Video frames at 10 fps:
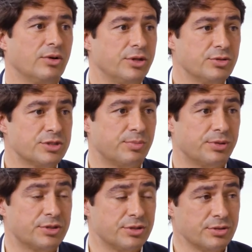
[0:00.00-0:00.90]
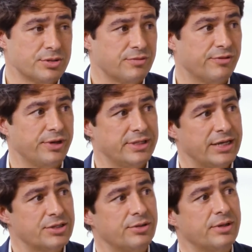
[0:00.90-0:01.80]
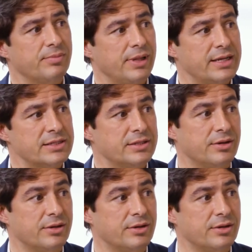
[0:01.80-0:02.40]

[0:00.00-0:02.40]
used to produce very textured implants.